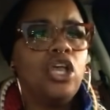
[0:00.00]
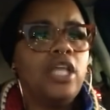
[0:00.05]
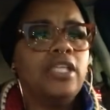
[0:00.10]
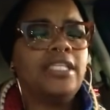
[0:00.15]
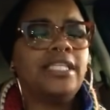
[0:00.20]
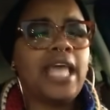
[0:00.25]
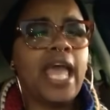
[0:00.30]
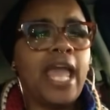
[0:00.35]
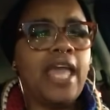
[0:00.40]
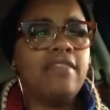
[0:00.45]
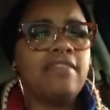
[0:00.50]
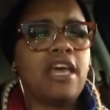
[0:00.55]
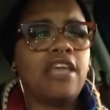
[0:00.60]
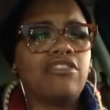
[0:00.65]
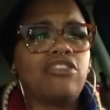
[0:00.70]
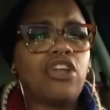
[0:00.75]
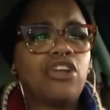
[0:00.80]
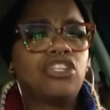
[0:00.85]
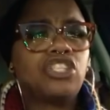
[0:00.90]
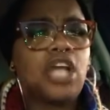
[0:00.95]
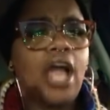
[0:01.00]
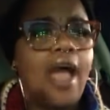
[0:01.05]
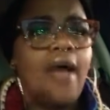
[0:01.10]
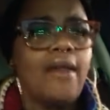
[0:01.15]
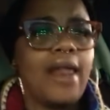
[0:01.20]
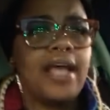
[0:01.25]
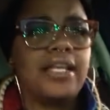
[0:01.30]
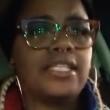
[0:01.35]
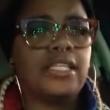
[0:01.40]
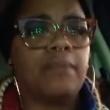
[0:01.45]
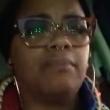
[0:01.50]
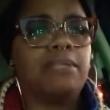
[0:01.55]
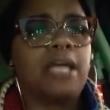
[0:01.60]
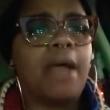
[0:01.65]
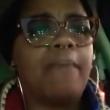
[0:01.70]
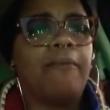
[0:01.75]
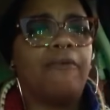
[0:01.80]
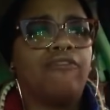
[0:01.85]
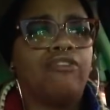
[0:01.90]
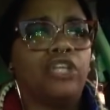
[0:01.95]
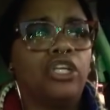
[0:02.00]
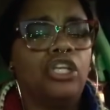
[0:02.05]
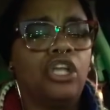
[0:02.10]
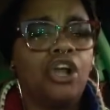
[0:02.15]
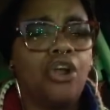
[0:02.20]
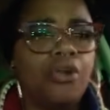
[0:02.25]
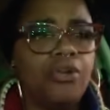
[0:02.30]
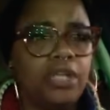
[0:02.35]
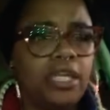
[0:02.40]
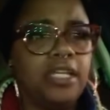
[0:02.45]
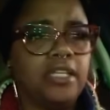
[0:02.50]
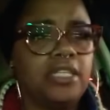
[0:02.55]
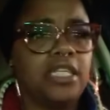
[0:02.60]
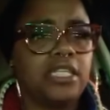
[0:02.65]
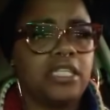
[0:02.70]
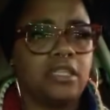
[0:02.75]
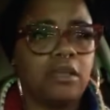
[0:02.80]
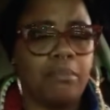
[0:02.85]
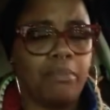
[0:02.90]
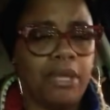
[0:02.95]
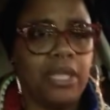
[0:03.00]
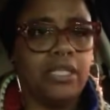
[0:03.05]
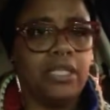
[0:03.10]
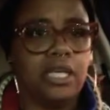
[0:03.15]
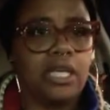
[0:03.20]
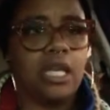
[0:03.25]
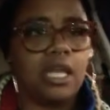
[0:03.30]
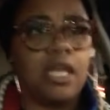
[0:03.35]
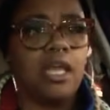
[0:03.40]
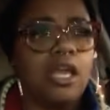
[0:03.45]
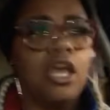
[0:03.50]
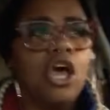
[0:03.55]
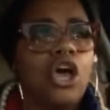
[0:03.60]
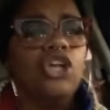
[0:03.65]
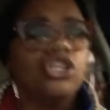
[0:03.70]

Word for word: saying that their child has some type of learning disability